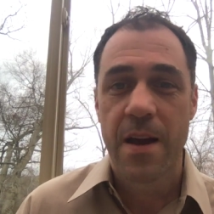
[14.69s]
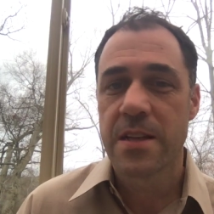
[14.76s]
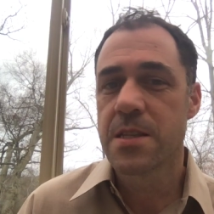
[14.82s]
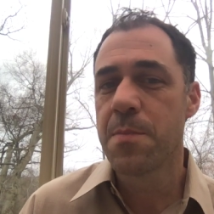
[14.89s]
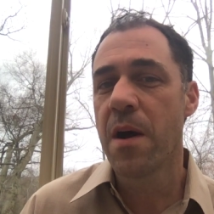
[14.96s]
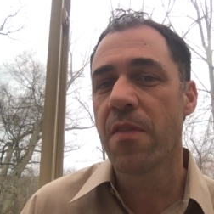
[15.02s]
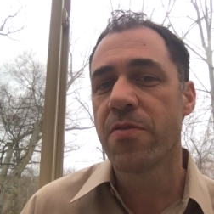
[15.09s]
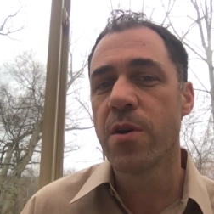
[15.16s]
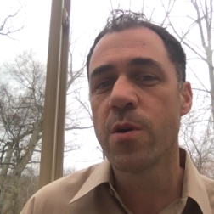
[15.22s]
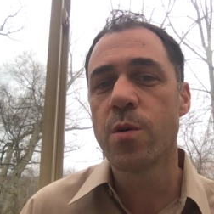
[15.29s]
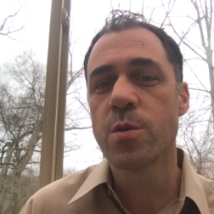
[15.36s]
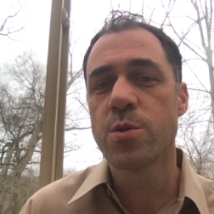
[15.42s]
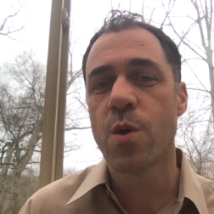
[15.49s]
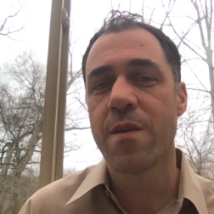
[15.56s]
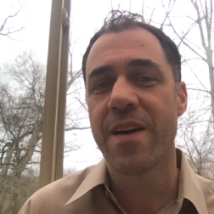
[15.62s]
It's about
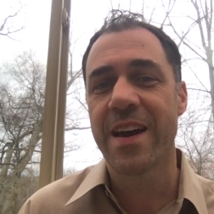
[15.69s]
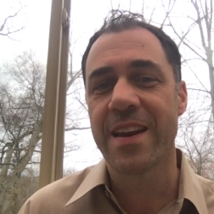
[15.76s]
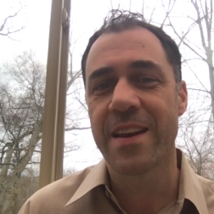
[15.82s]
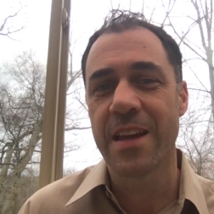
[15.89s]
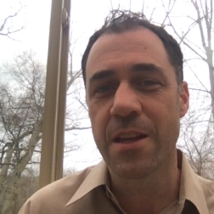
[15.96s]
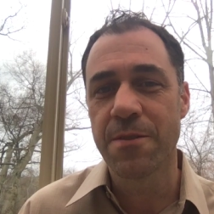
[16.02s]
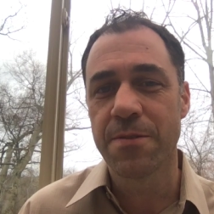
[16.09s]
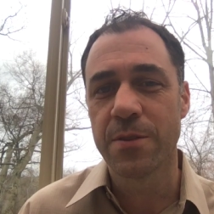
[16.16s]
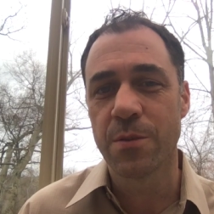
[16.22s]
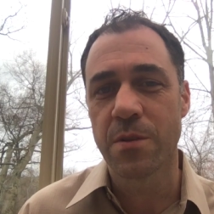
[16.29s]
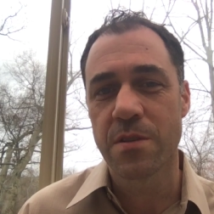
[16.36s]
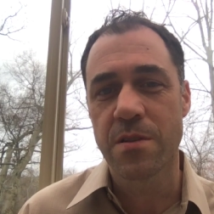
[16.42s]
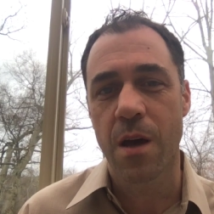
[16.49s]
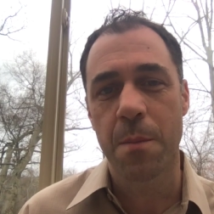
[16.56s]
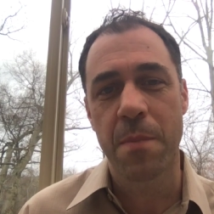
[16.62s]
those who have had an
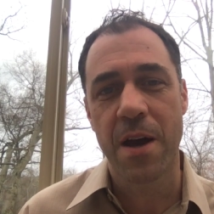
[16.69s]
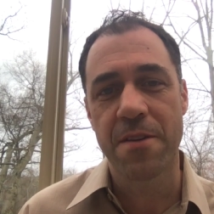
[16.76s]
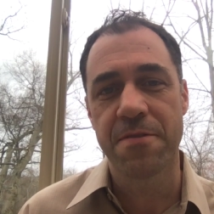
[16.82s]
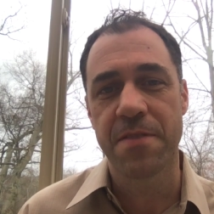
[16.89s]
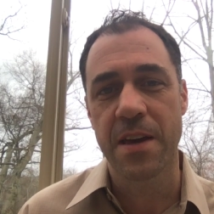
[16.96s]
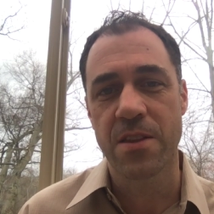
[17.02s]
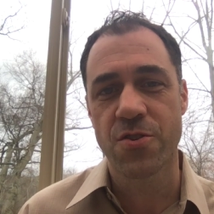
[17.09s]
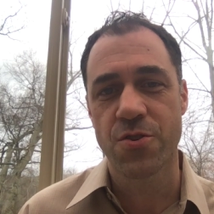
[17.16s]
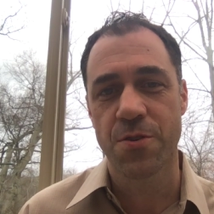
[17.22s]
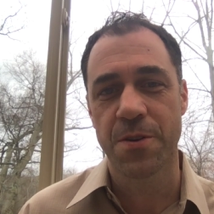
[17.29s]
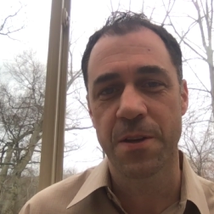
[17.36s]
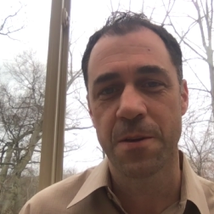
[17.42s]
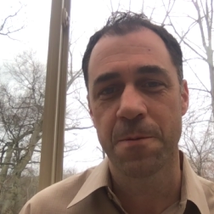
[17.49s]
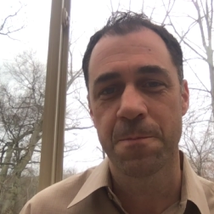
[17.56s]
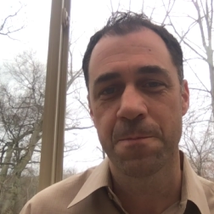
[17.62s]
influence on my faith
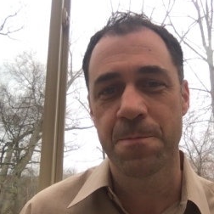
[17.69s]
journey.